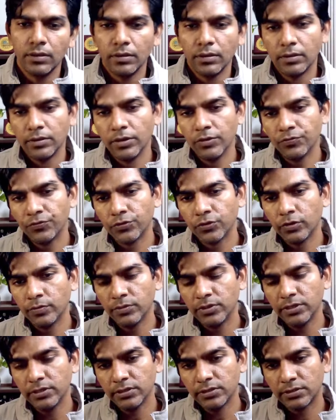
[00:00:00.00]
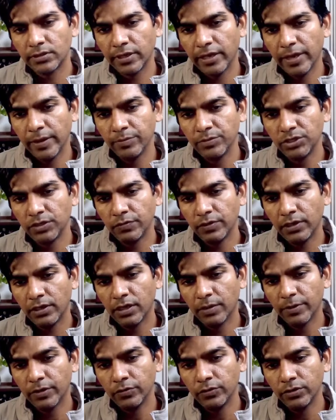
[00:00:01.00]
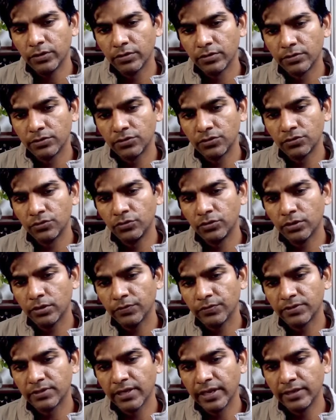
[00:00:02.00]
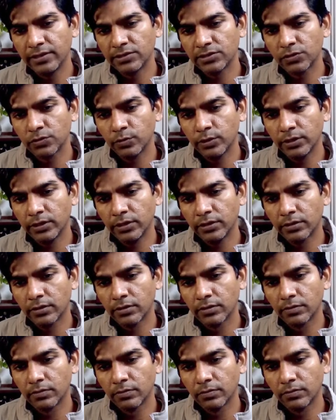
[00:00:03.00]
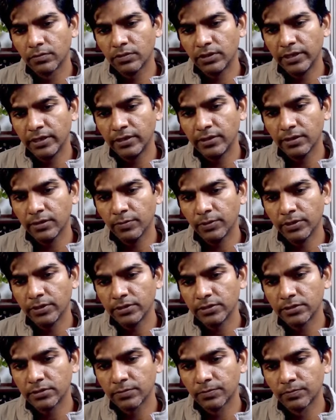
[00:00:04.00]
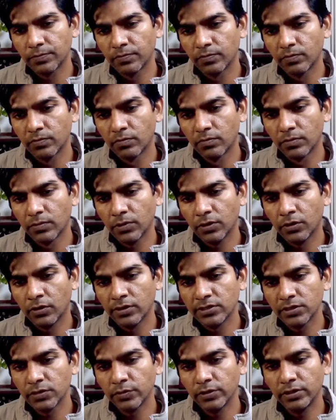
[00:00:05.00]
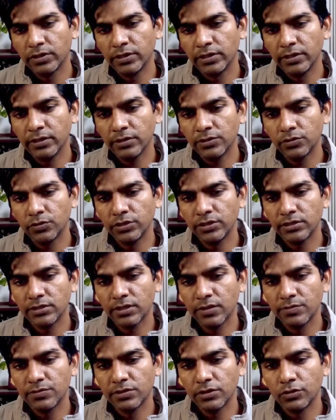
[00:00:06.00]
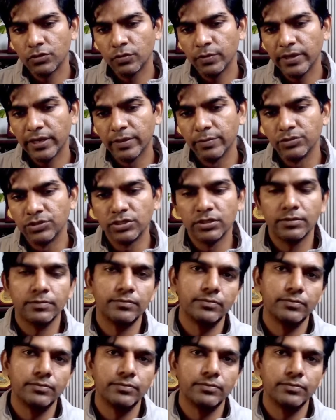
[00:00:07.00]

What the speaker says: Now from this, mg will come out, so root of sine square theta plus cos square theta. So this comes out to be mg.